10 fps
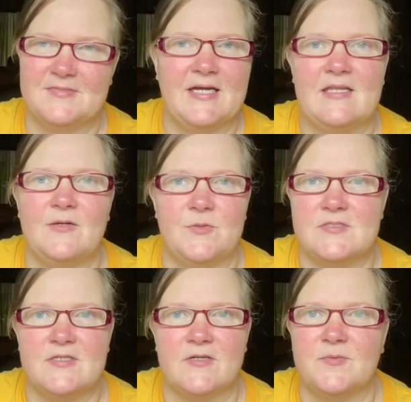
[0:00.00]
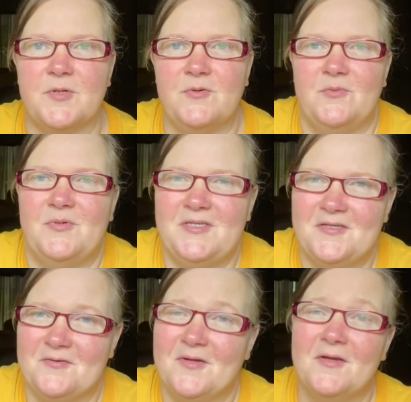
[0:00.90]
I know it's terrible when
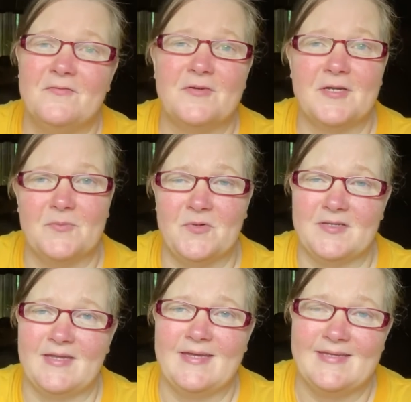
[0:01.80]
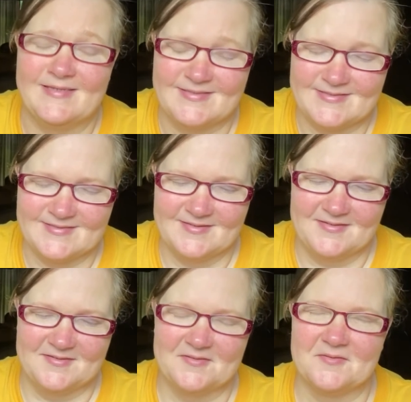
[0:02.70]
you forget what day it is,
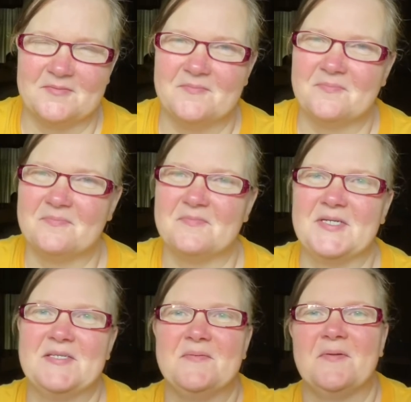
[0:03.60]
but